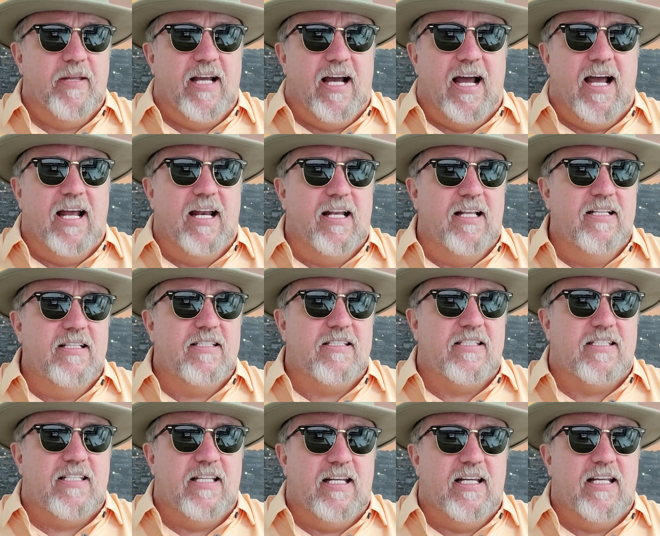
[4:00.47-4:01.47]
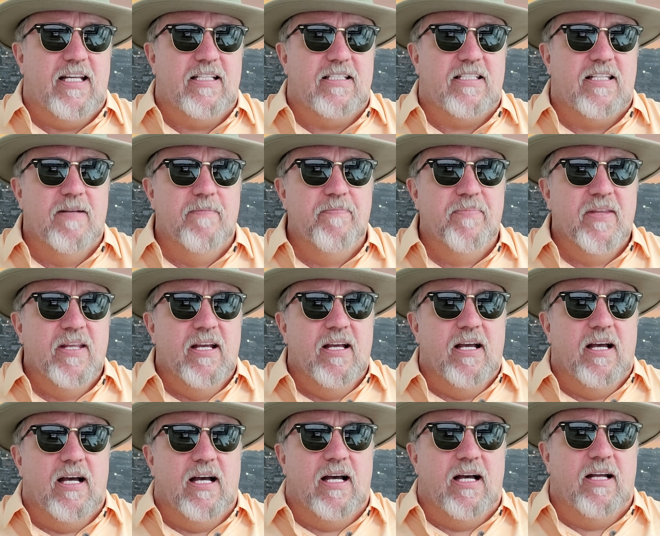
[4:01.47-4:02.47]
the island cities
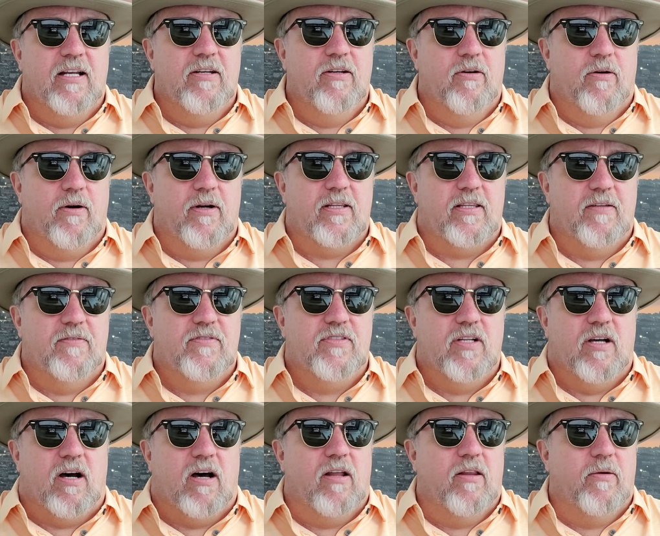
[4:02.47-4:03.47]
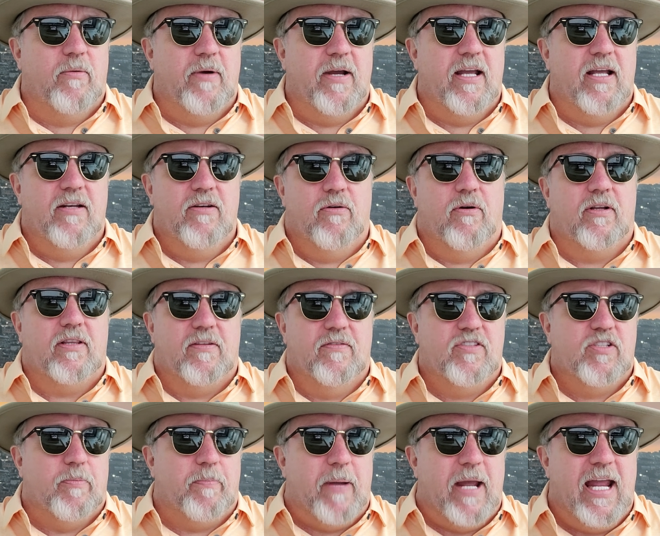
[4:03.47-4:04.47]
uh, north of all the way north of
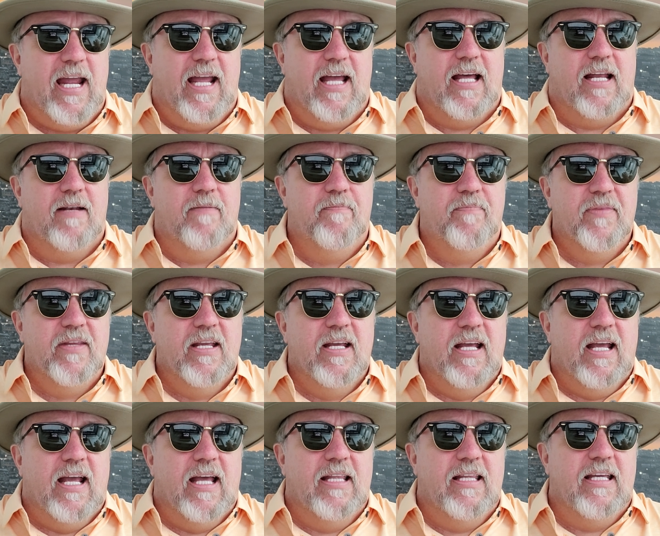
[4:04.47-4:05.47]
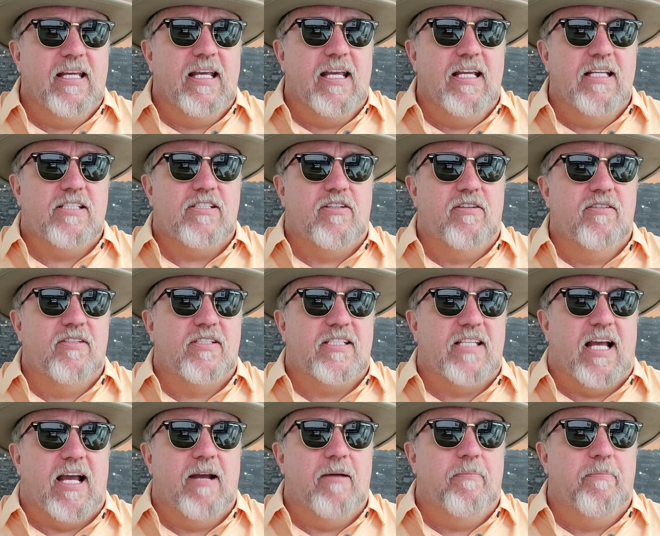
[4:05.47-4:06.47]
Japan and the eastern
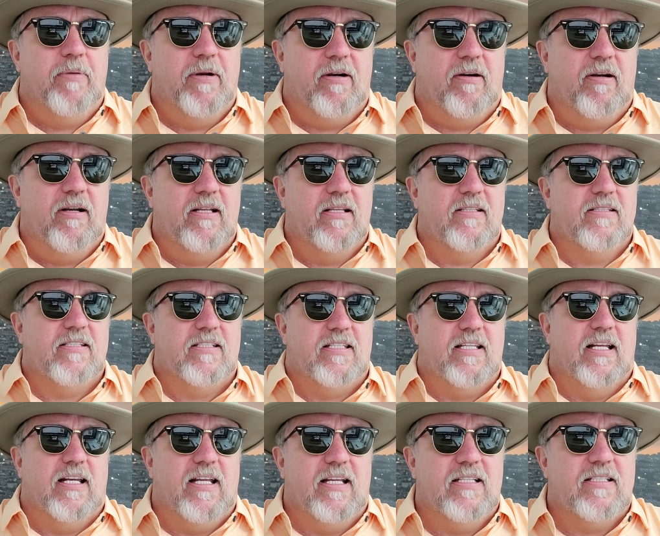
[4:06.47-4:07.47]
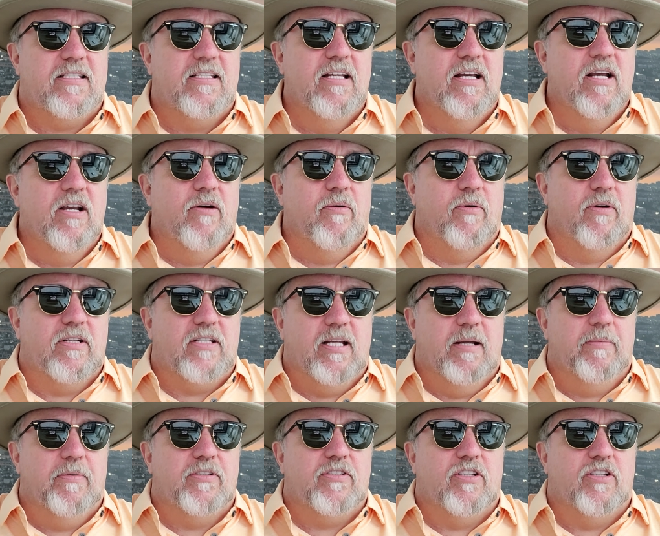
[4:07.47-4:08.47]
Siberian cities where
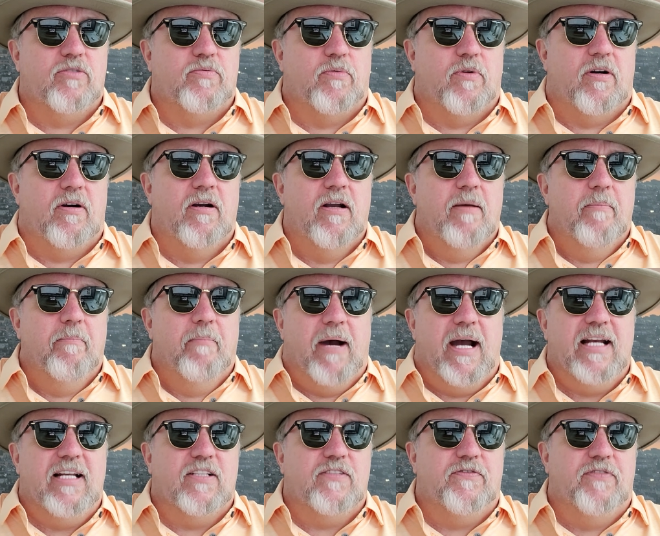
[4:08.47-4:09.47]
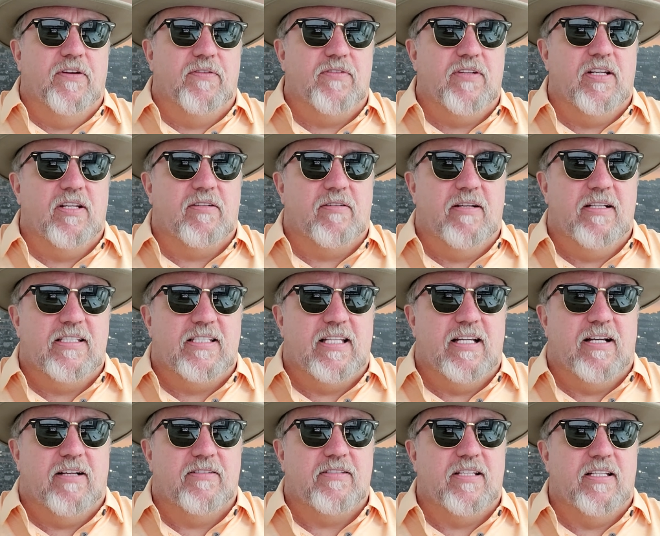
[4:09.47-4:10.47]
temperatures were minus 50 degrees
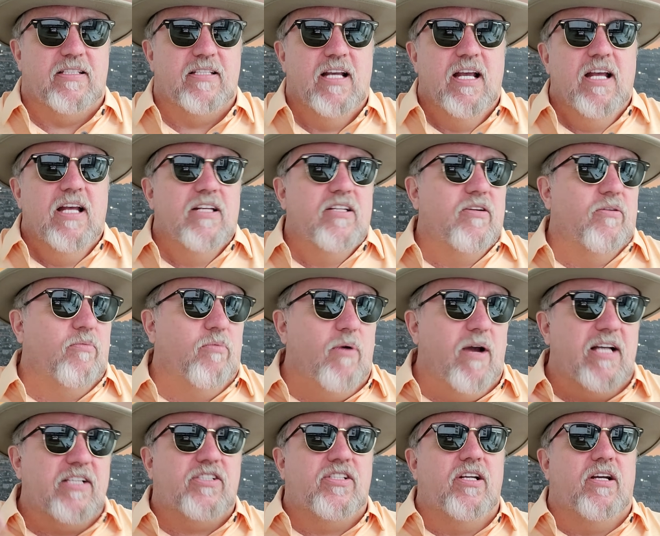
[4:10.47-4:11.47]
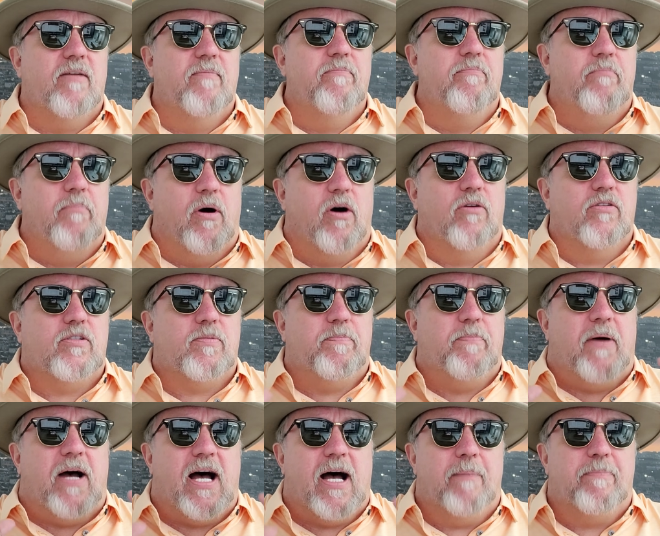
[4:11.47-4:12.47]
Celsius. To Russia's most
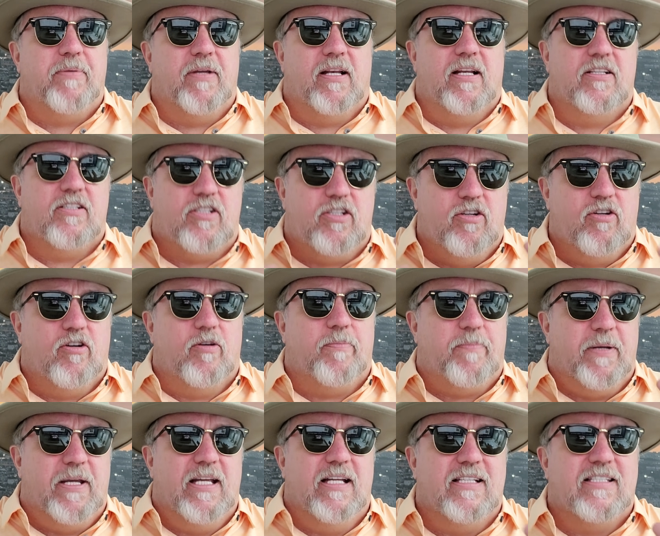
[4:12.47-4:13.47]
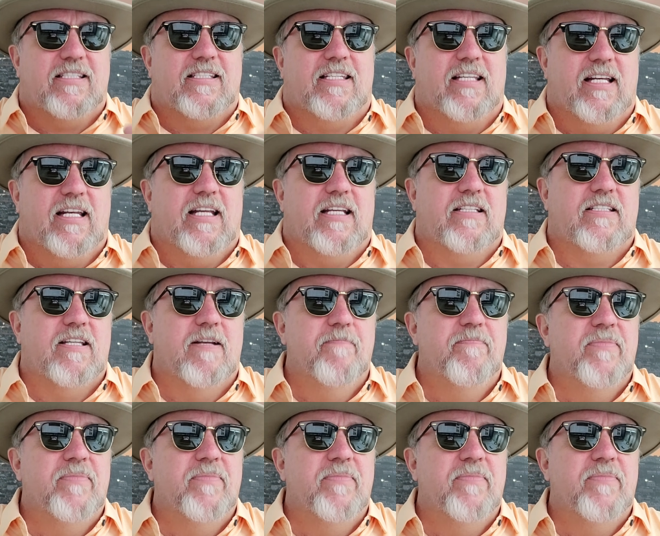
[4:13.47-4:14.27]
populous European cities,